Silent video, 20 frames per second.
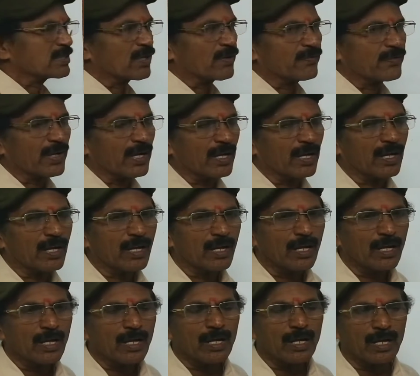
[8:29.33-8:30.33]
of a
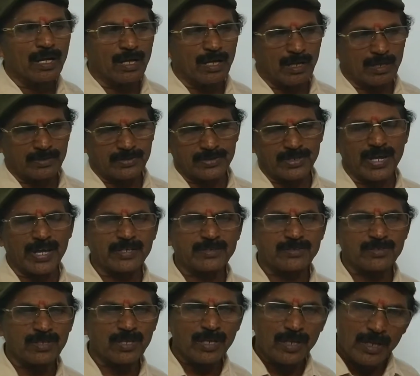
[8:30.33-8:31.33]

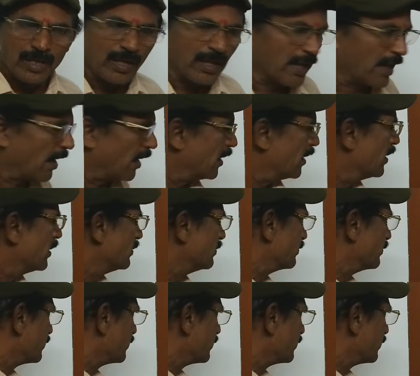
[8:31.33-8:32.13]
snake's head.